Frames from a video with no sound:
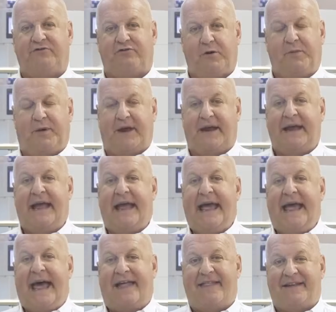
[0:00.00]
stripping
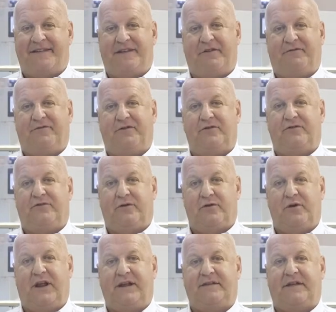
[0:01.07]
and the different
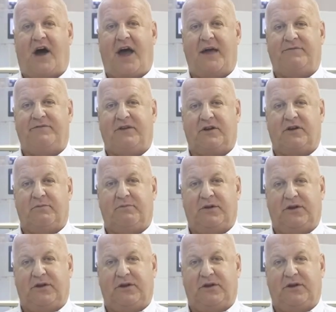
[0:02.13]
tooling types that can be